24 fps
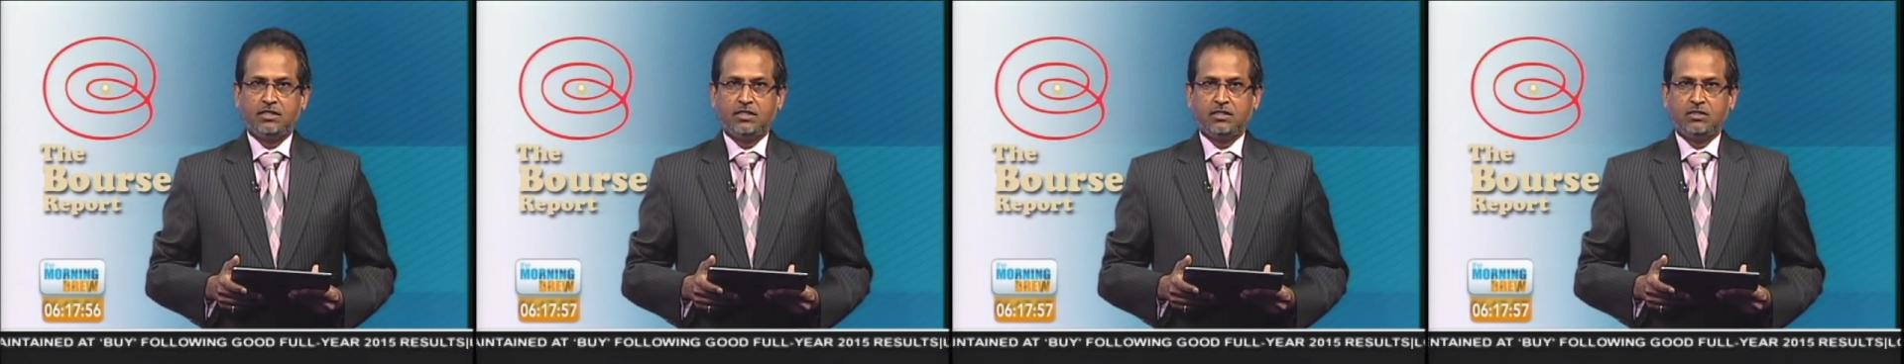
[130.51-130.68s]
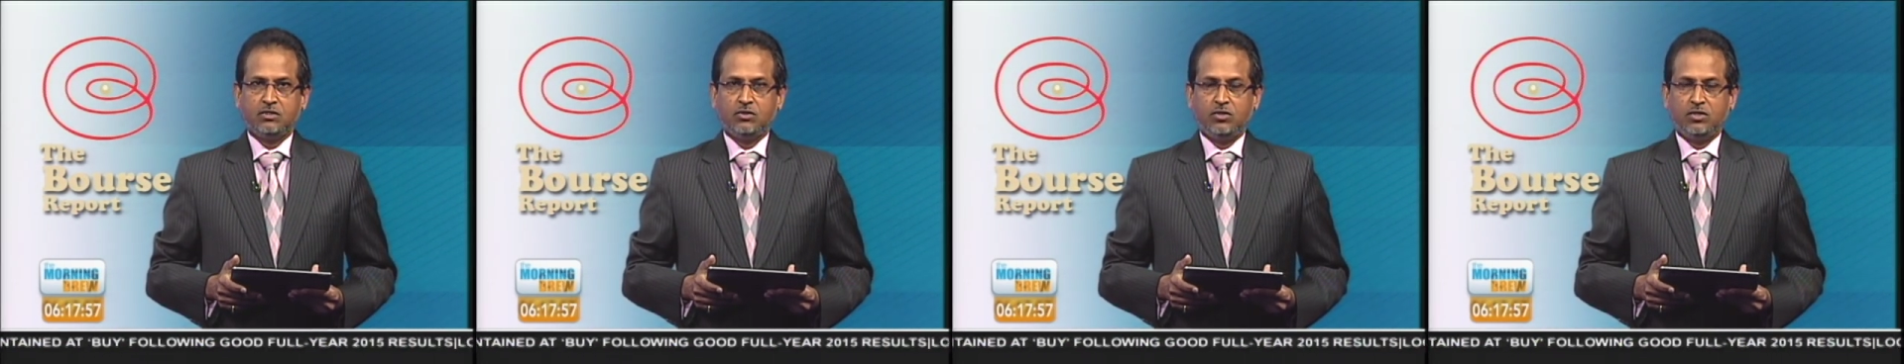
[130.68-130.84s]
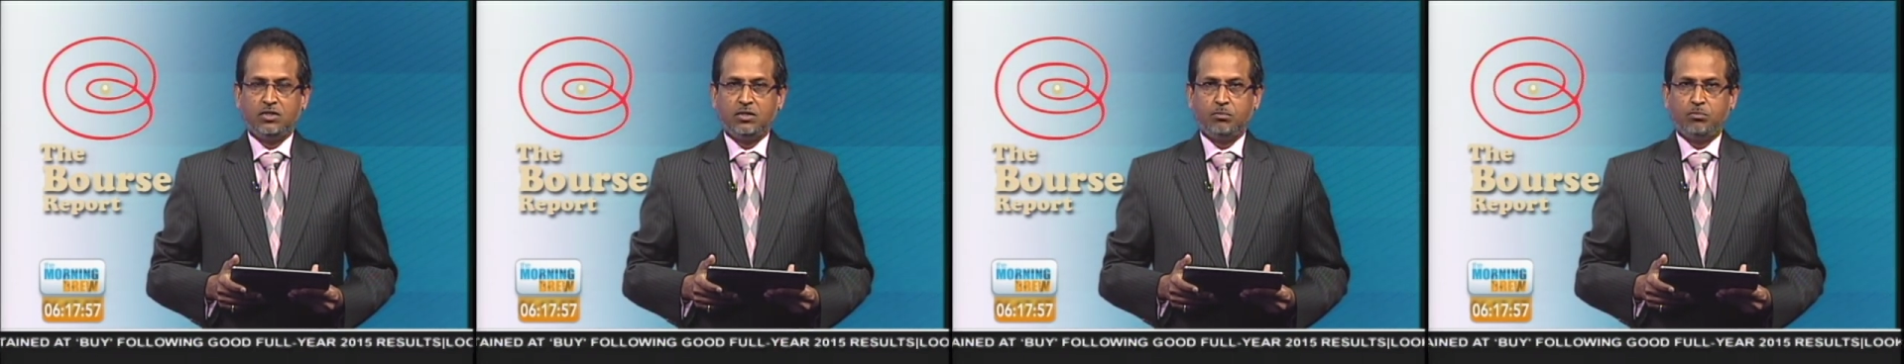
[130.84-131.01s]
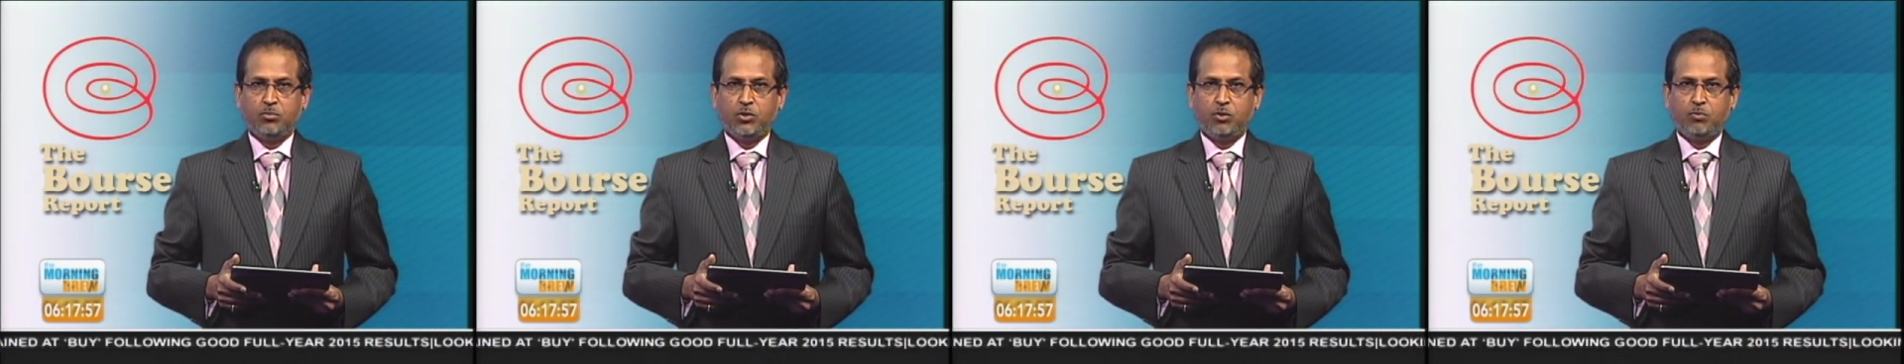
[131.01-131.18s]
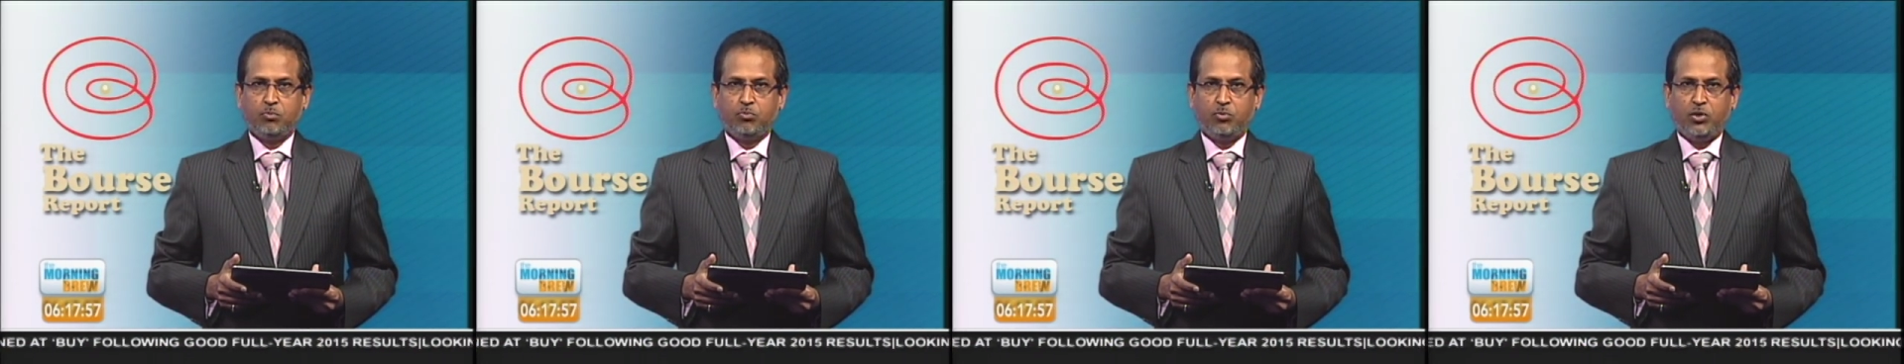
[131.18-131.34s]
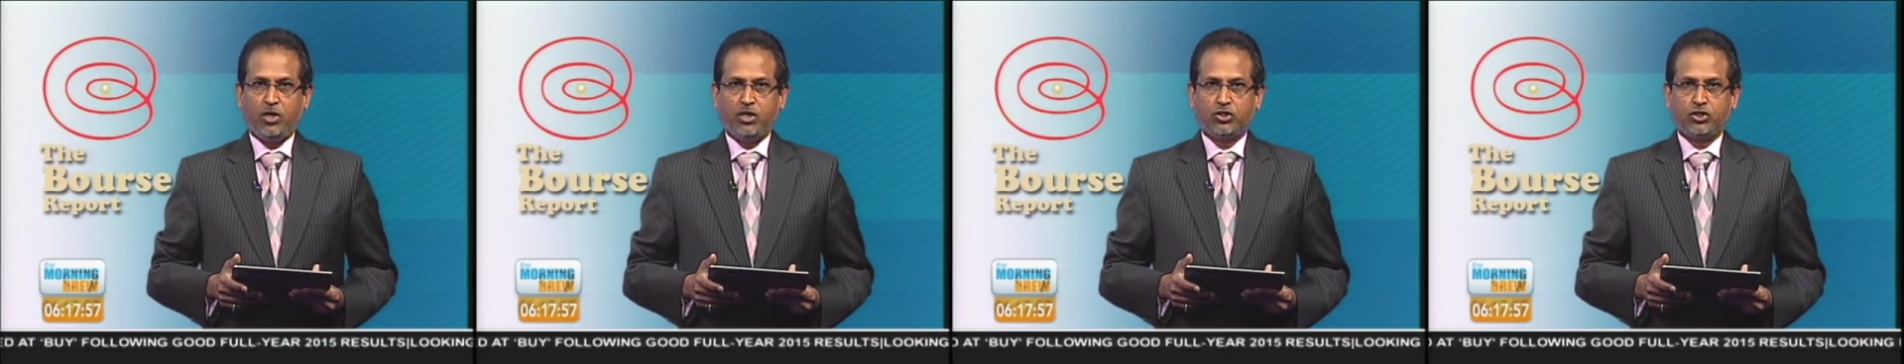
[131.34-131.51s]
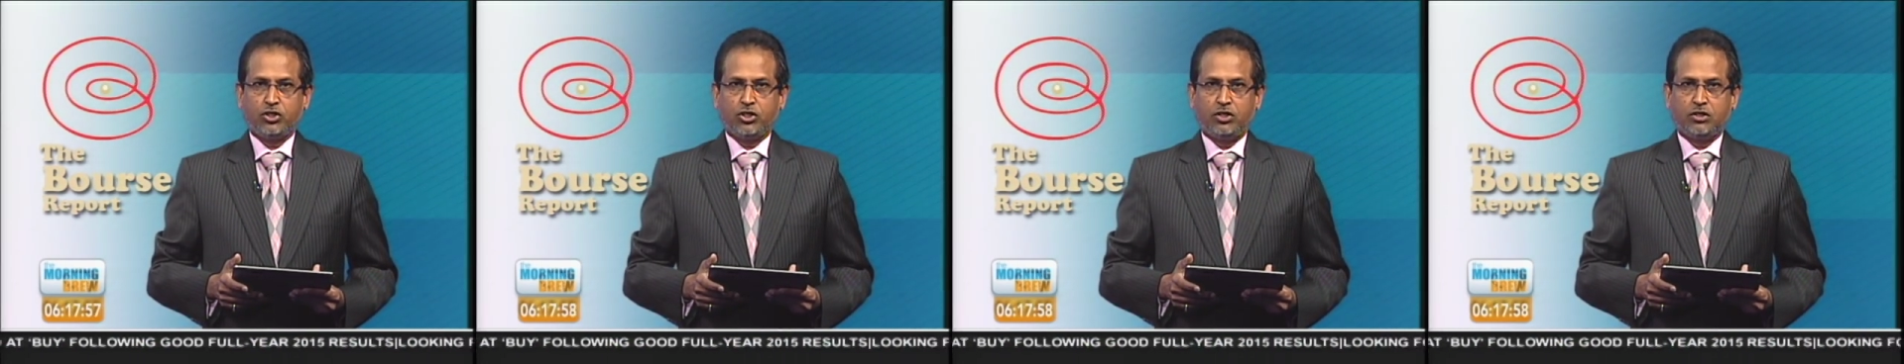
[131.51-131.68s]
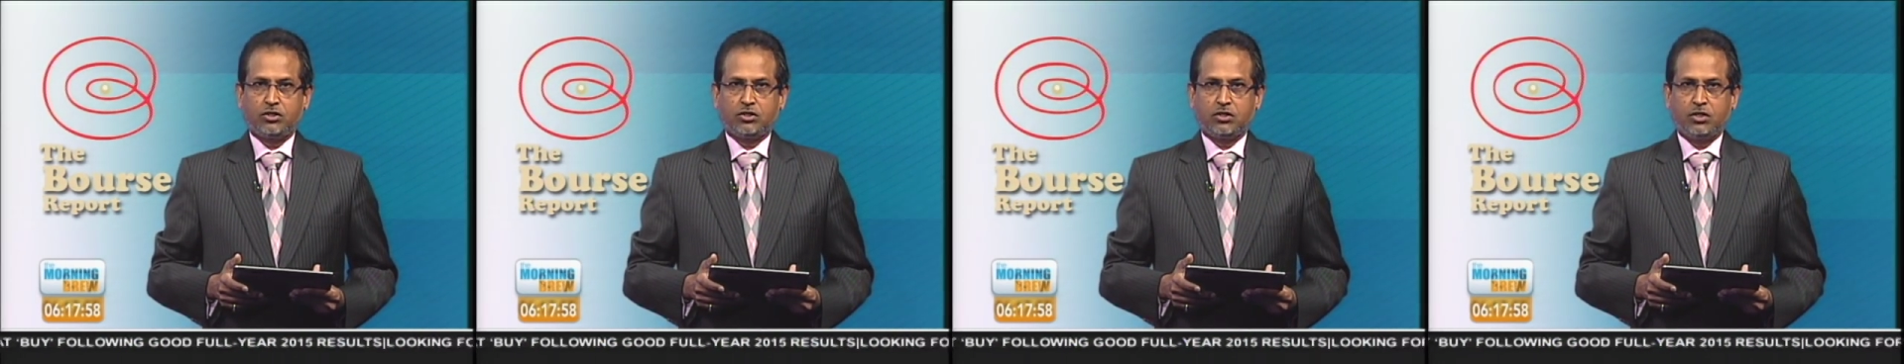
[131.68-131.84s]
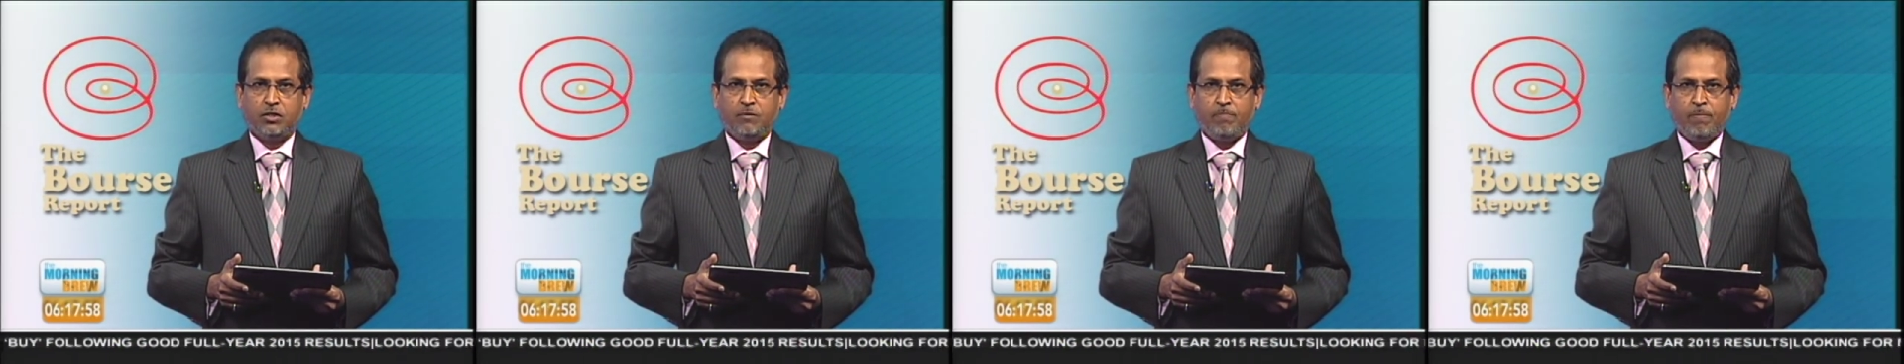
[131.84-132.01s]
is going to put
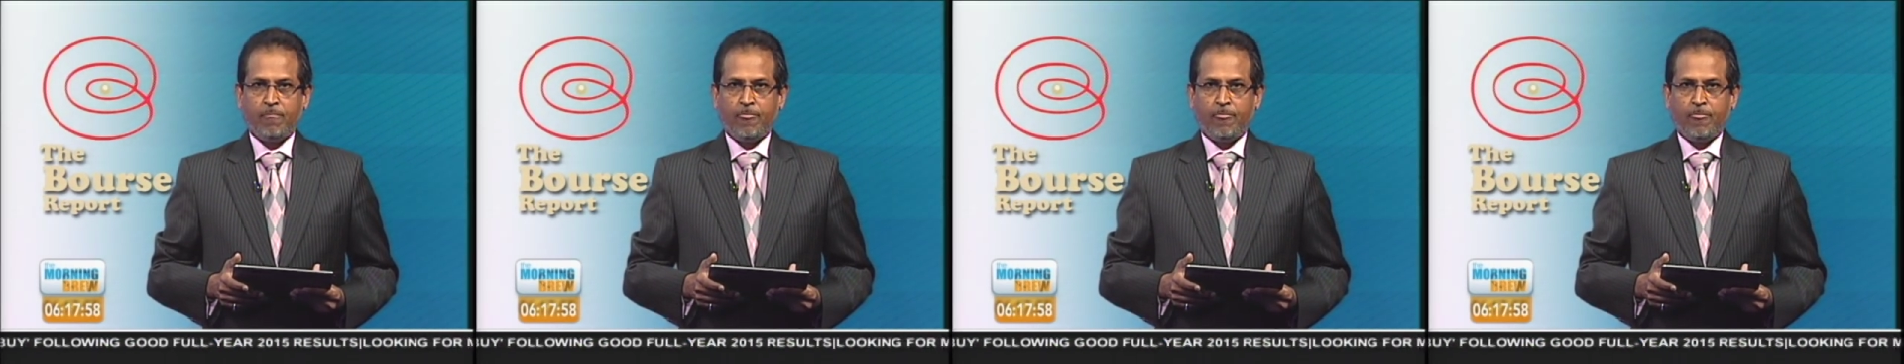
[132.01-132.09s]
pressures